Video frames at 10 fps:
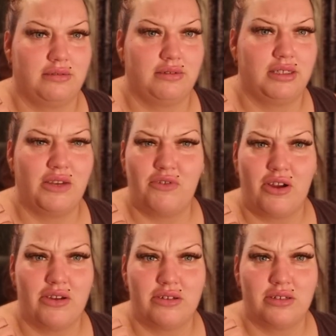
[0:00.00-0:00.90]
Is that
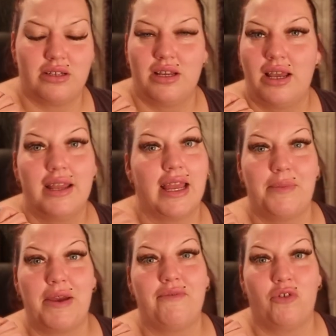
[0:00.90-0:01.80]
right? Yeah,
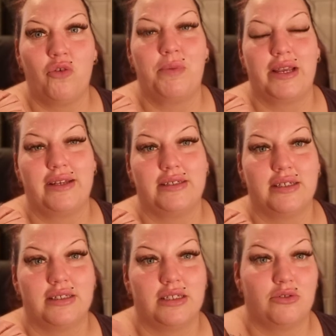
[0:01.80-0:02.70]
about four
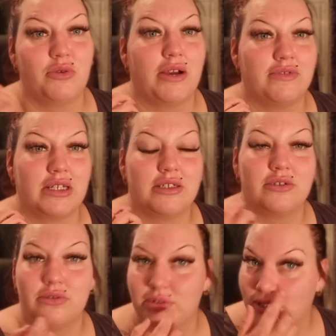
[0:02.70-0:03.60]
piercings and 12
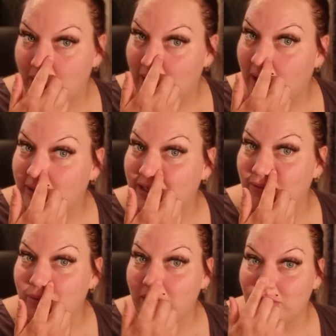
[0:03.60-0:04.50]
tattoos. I did have
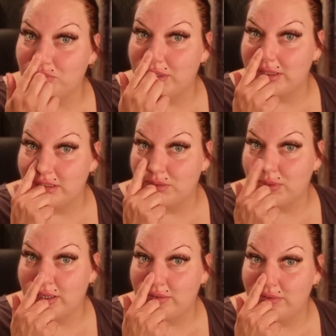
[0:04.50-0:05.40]
my nose pierced as
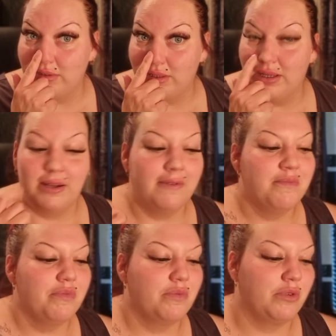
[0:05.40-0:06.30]
well.
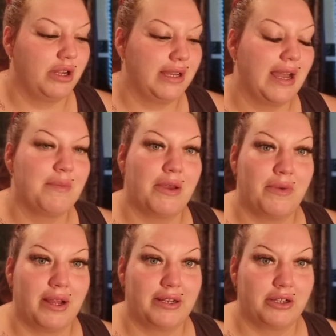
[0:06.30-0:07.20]
But it came out when
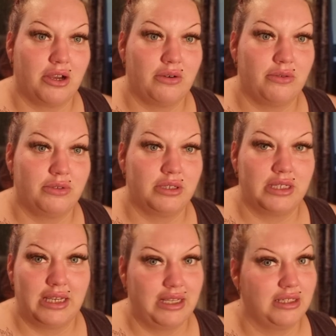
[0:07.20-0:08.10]
I had a cold
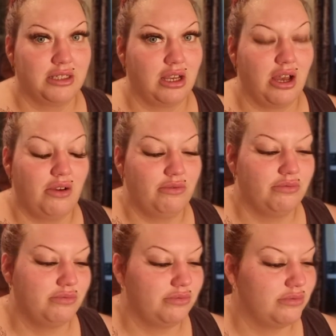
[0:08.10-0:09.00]
years ago.
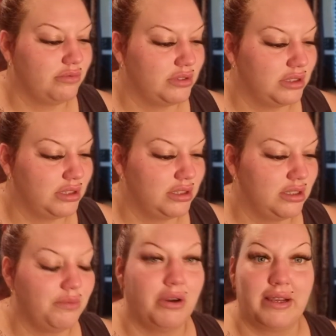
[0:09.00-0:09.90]

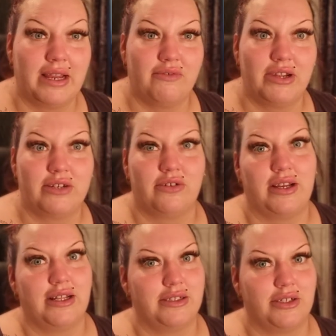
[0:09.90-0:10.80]
Might get it redone
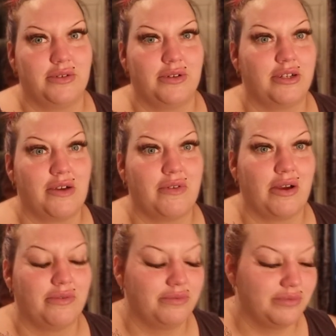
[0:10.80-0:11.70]
again soon, I don't know.